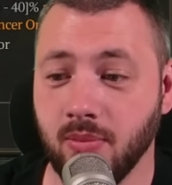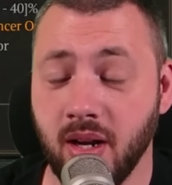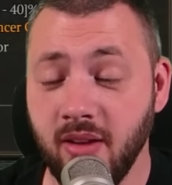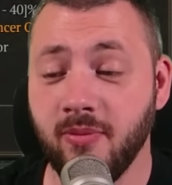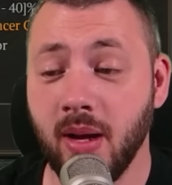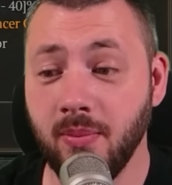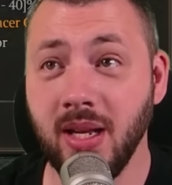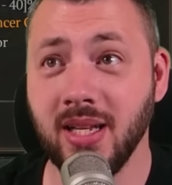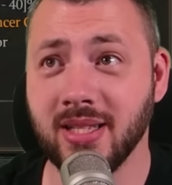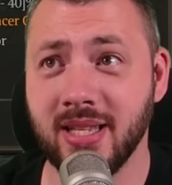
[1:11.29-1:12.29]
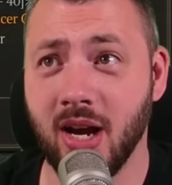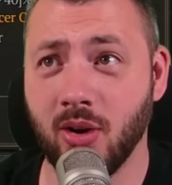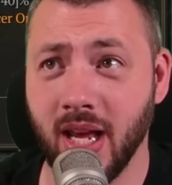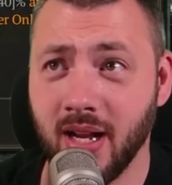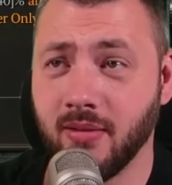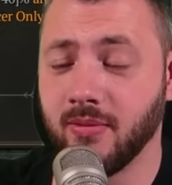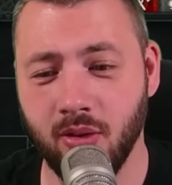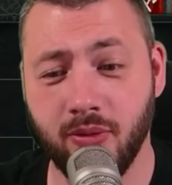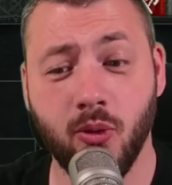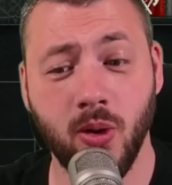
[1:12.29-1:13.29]
But if my minions now get
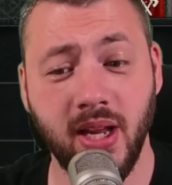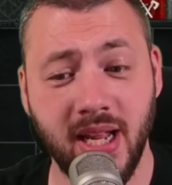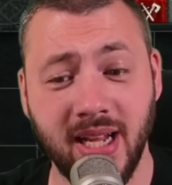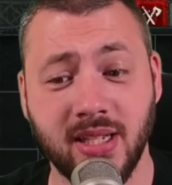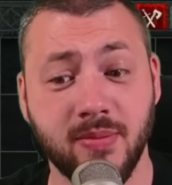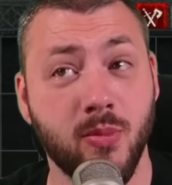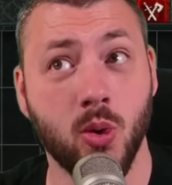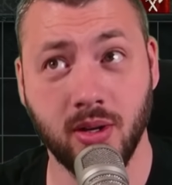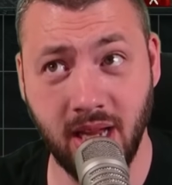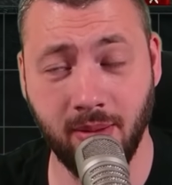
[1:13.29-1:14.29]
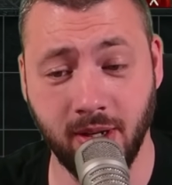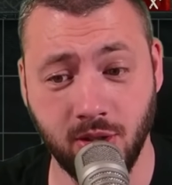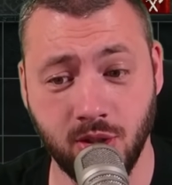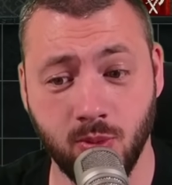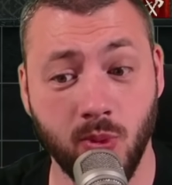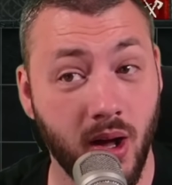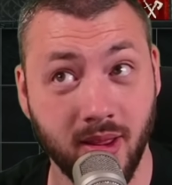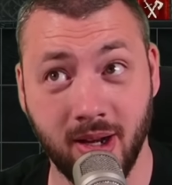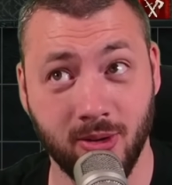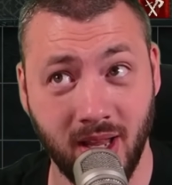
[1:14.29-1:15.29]
40x more damage while
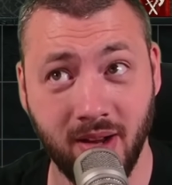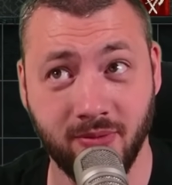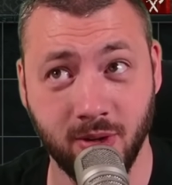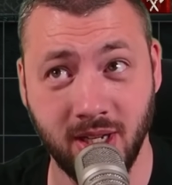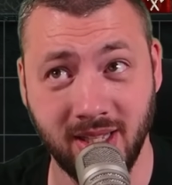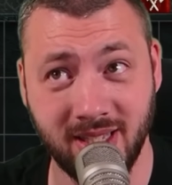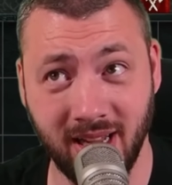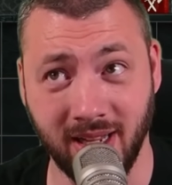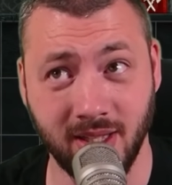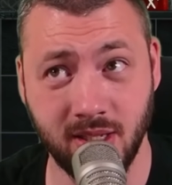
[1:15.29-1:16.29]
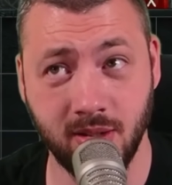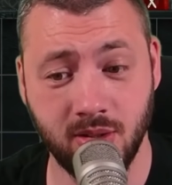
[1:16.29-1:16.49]
they're alive for 10 seconds,